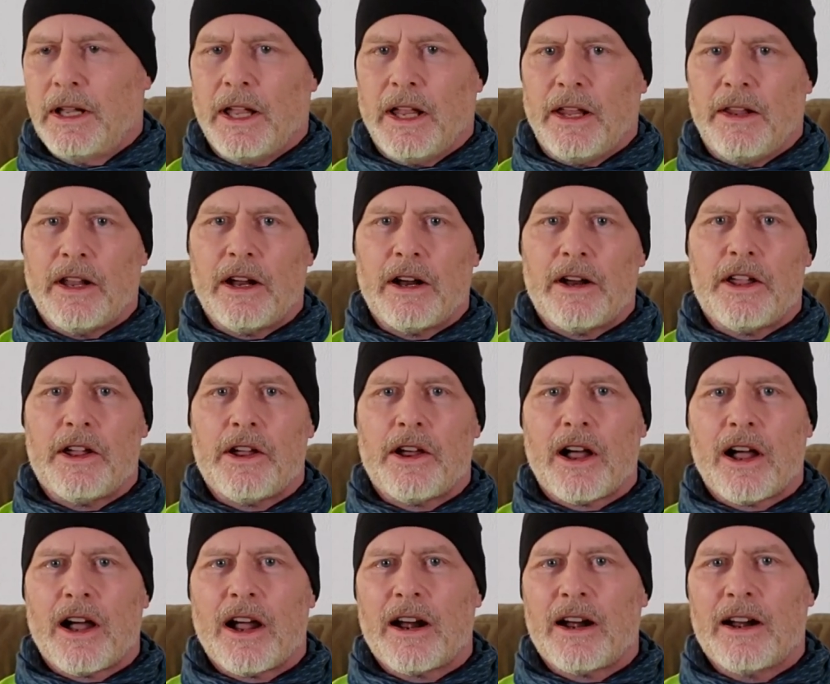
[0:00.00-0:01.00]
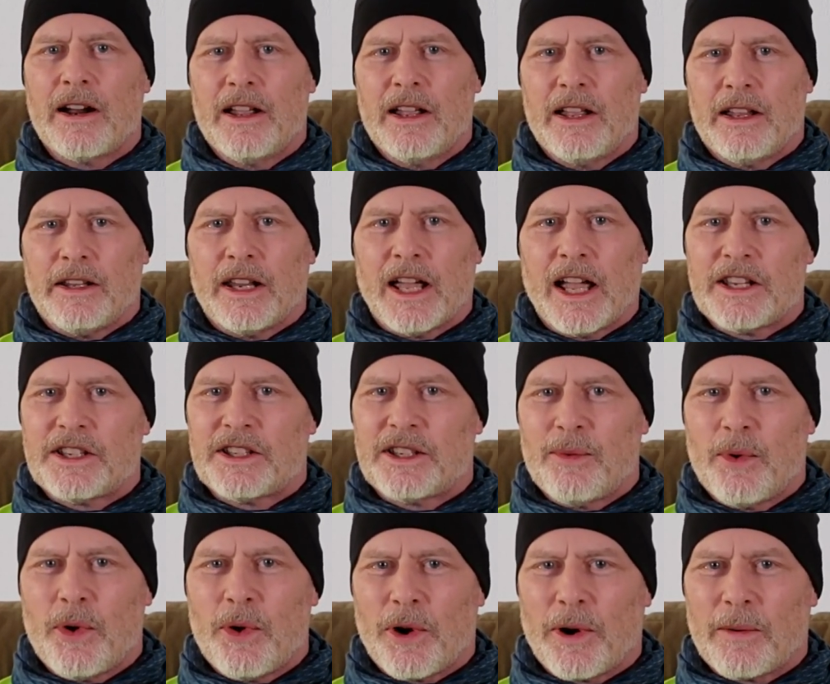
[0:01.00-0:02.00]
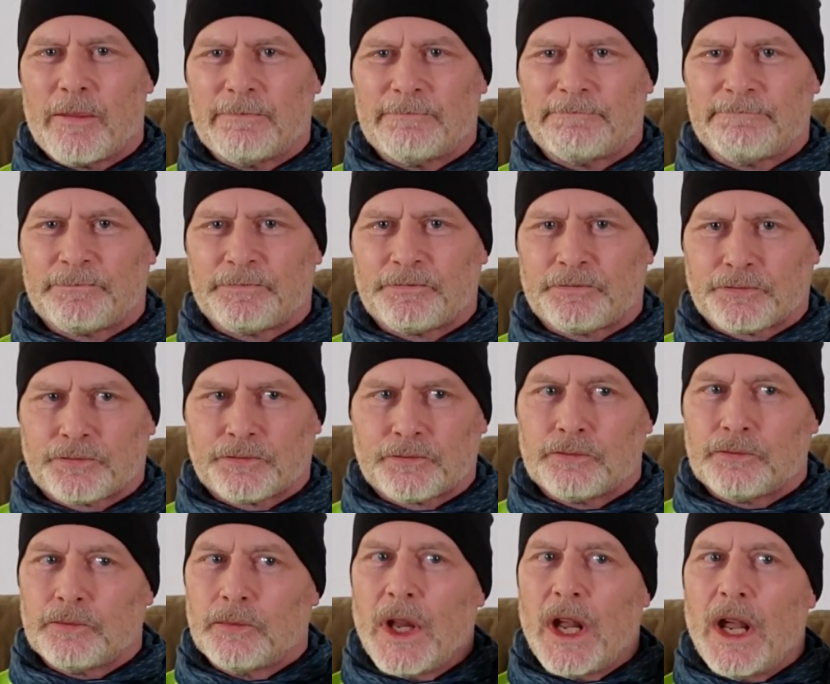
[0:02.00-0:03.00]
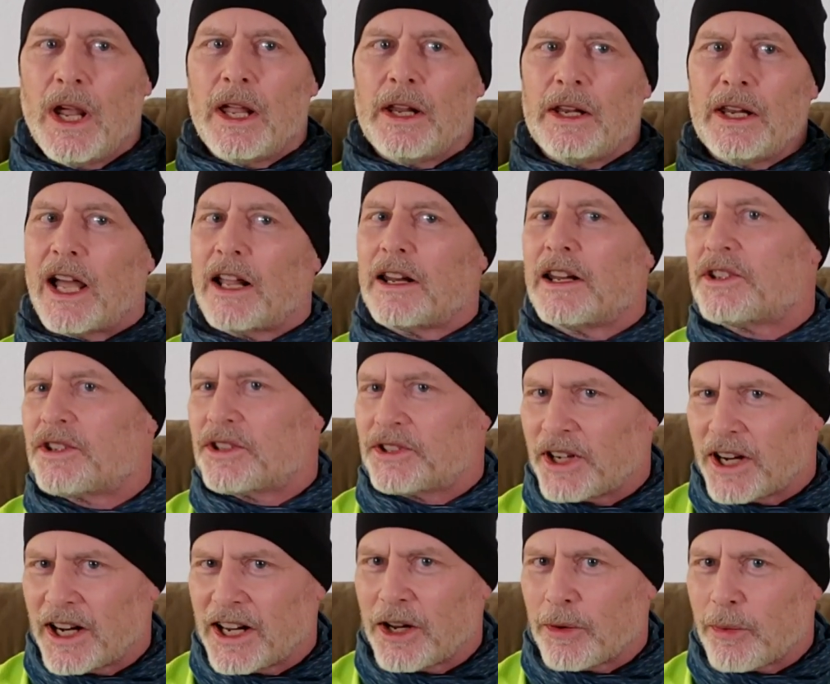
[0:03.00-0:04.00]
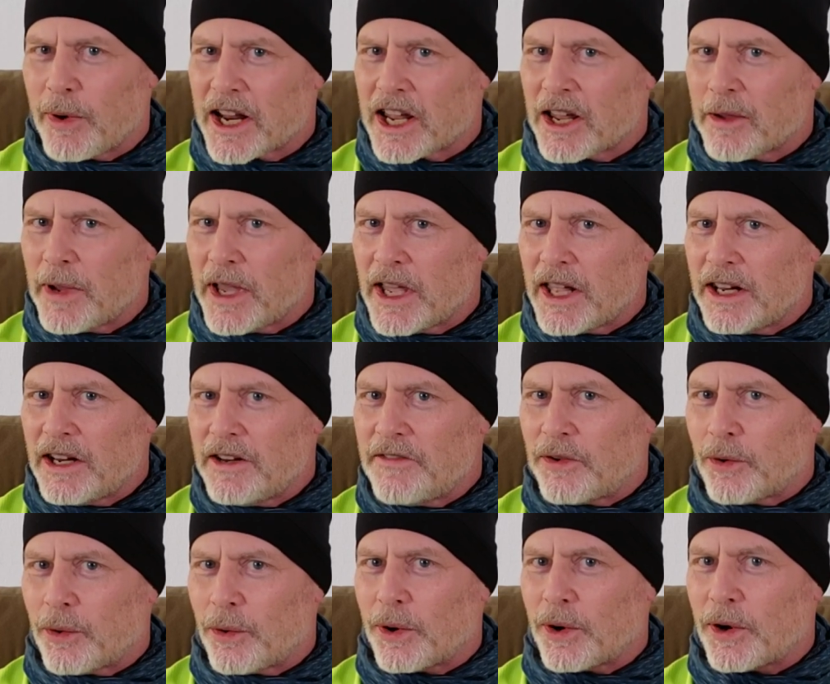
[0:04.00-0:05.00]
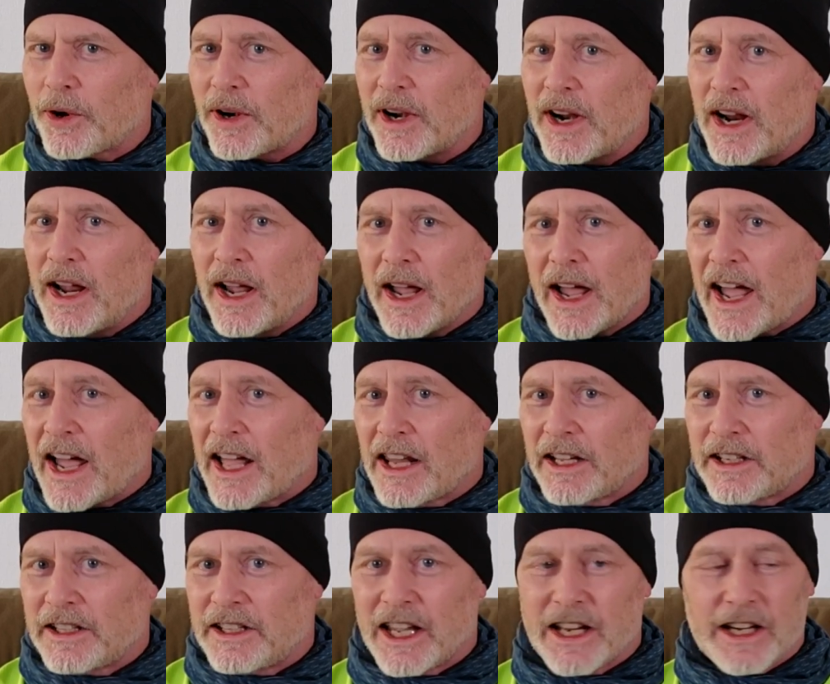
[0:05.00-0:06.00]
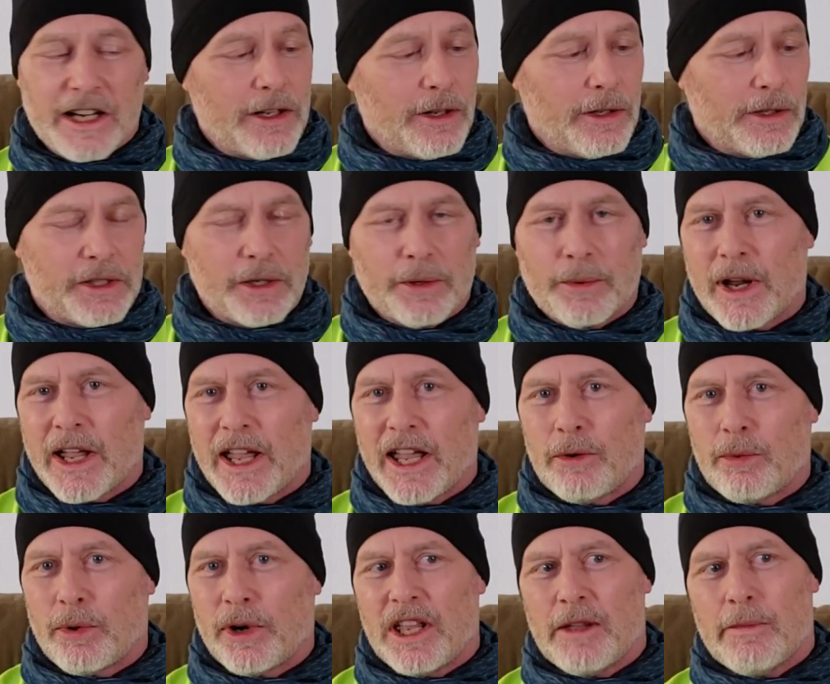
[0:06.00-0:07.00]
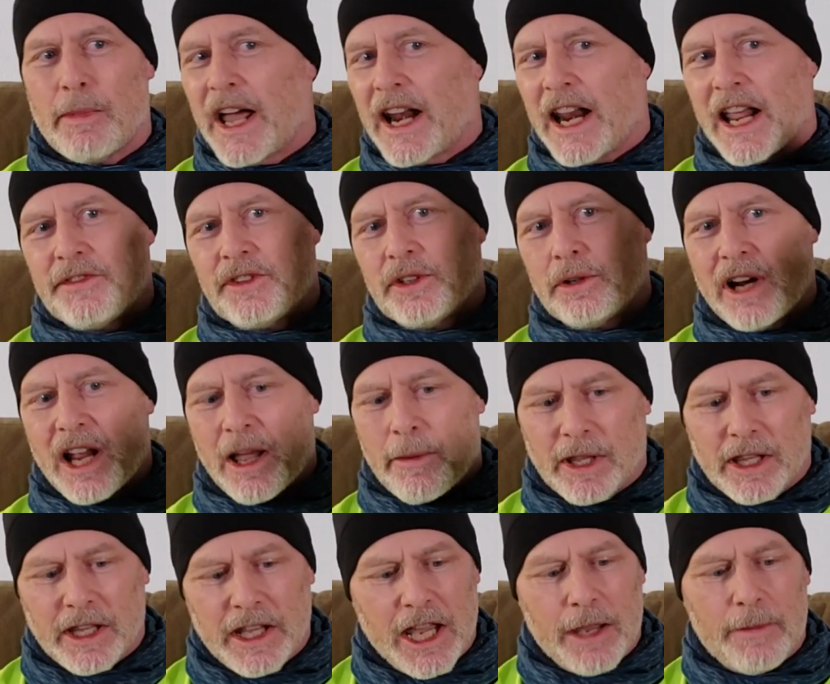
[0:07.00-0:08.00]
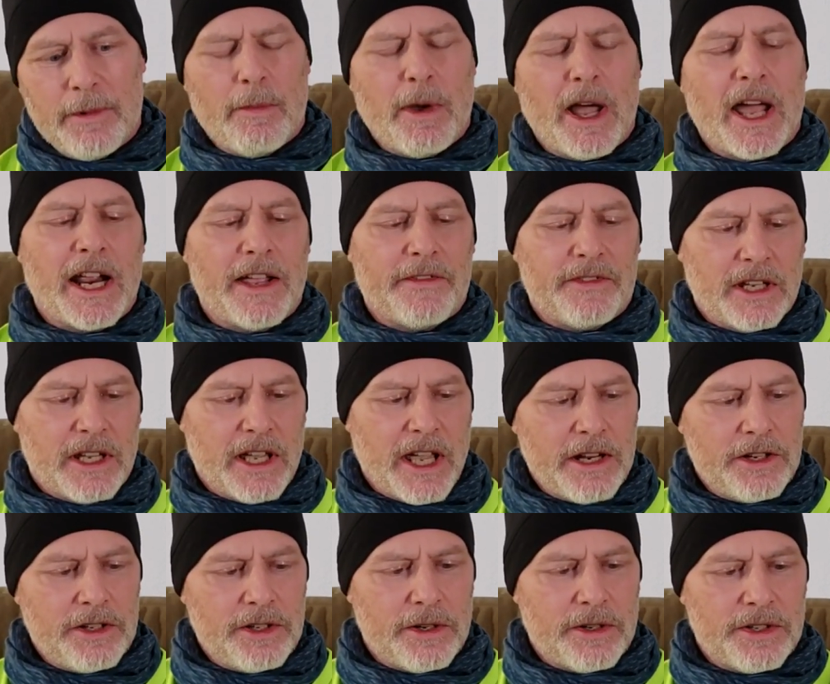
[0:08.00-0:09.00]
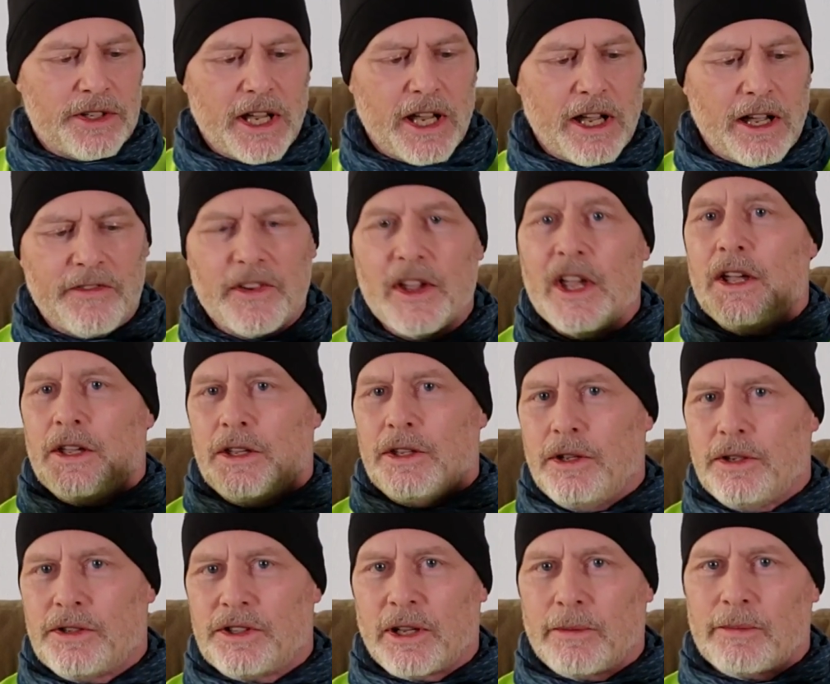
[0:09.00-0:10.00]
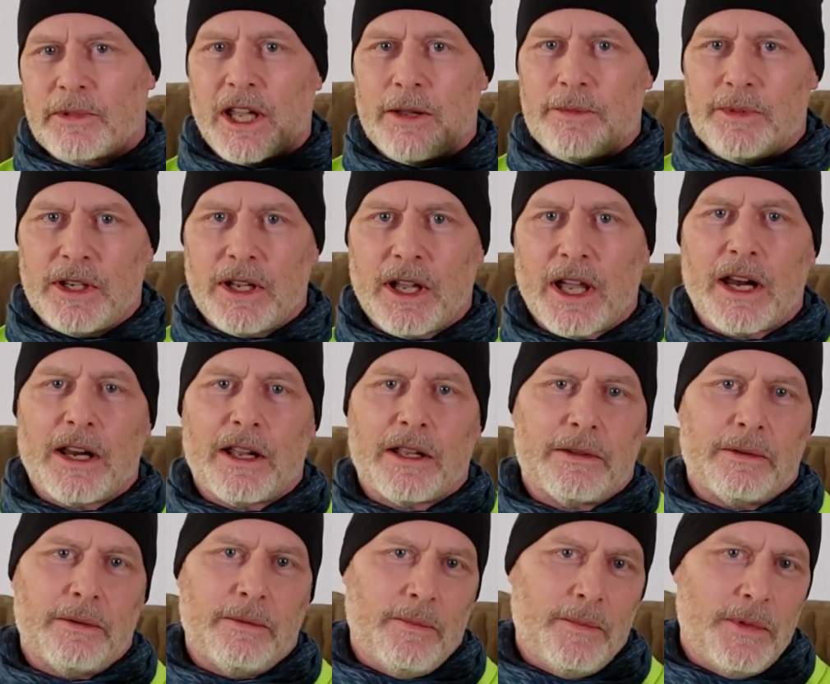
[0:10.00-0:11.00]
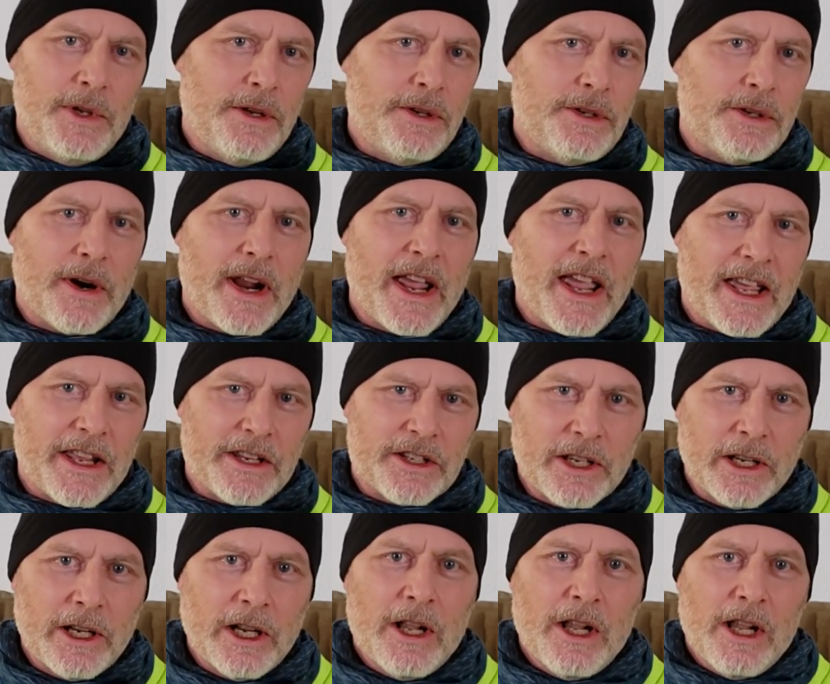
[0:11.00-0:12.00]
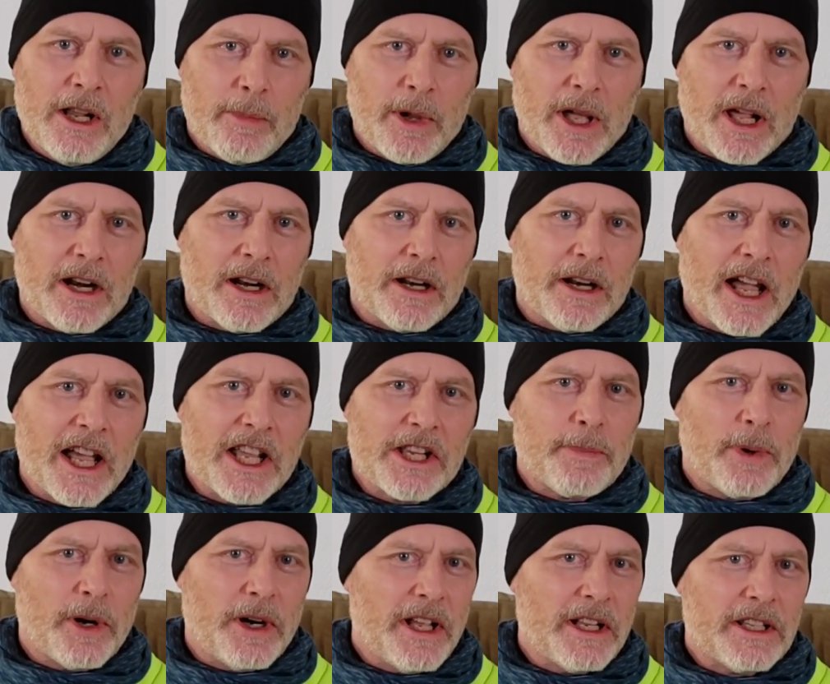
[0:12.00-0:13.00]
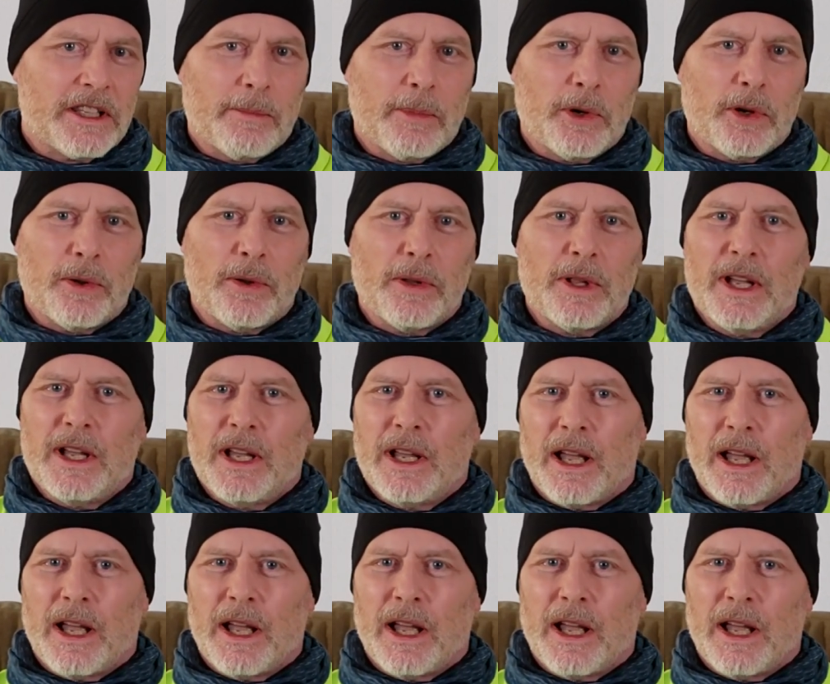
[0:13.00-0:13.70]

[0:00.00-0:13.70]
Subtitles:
and there you are, nice and warm. Not necessarily recommended for highly technical terrain where you might have to grab a limb, you might have to catch yourself. Sometimes you gotta use your hands. But on a nice, predictable,